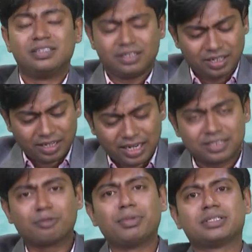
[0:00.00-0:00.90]

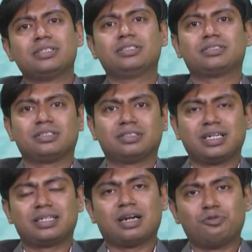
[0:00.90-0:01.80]
Other methods
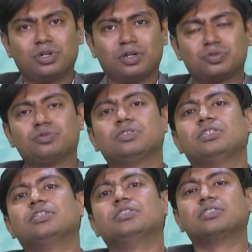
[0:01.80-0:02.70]
that I would love
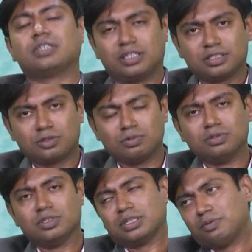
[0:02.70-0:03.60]

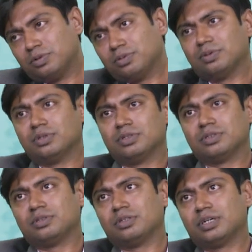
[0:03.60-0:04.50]
to I would
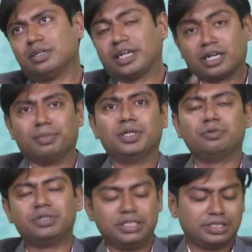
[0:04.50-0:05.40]
recommend
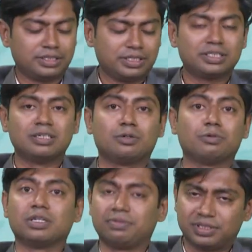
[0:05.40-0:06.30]
to teachers is
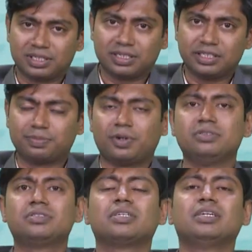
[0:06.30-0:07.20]
total physical
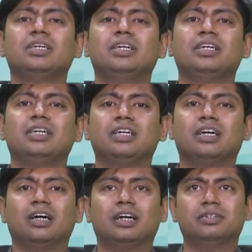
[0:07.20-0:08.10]
response,
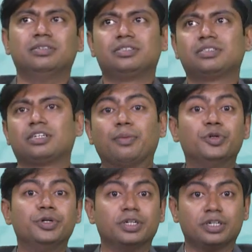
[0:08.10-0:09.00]
this
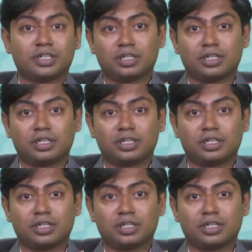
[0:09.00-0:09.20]
community